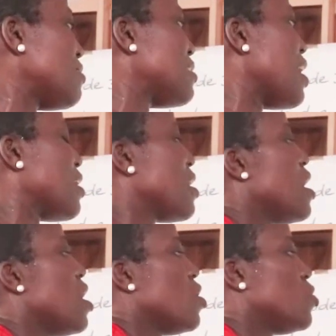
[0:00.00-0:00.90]
sign.
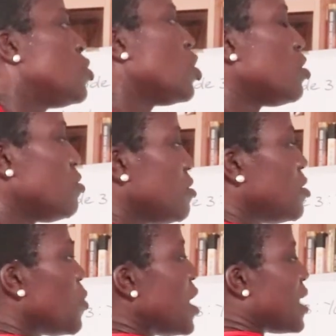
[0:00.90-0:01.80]
You know,
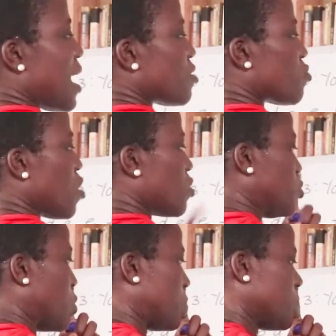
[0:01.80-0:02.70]
the way they are
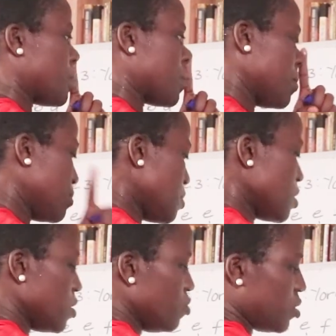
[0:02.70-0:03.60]
structured.
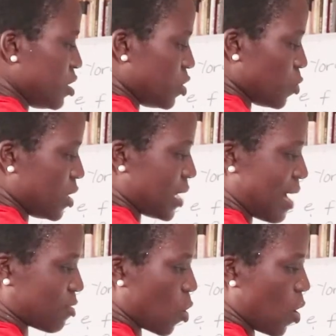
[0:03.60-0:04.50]
You see the one that
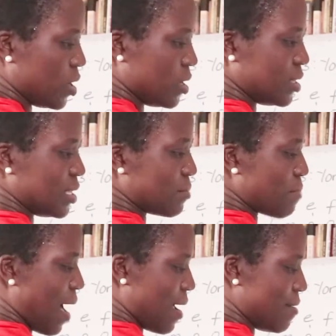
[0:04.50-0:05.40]
are called
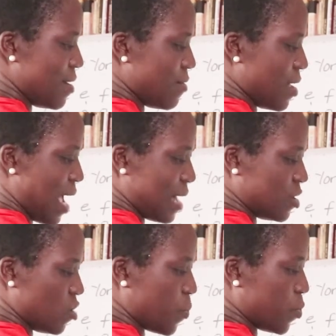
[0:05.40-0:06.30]
igba, rere, I
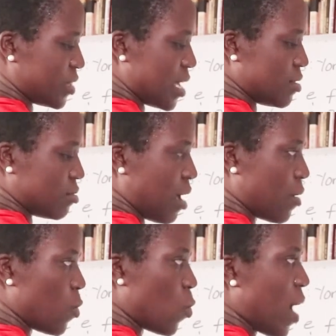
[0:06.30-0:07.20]
did not put any sign.
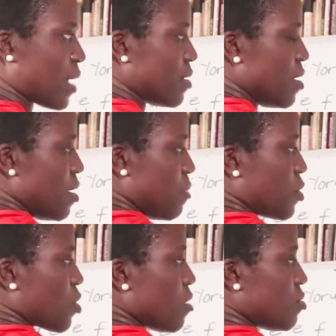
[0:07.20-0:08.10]
Why?
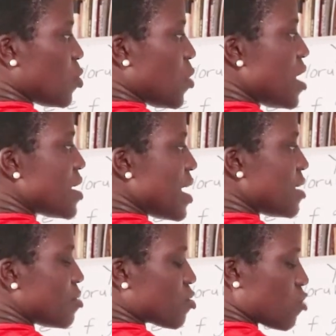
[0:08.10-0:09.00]
Because the way
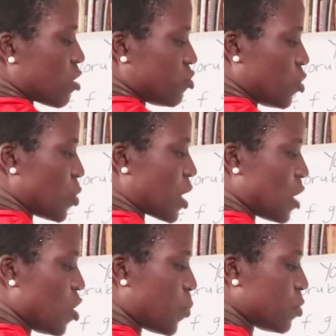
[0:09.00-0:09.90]
re is structured, you
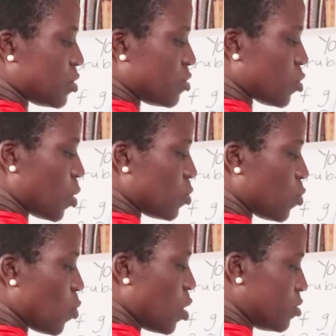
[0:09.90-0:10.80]
cannot put it
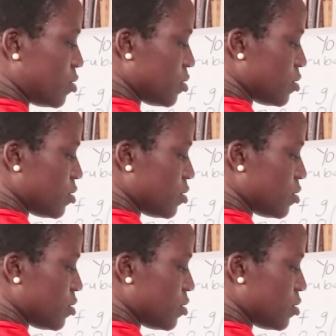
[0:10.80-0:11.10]
on words.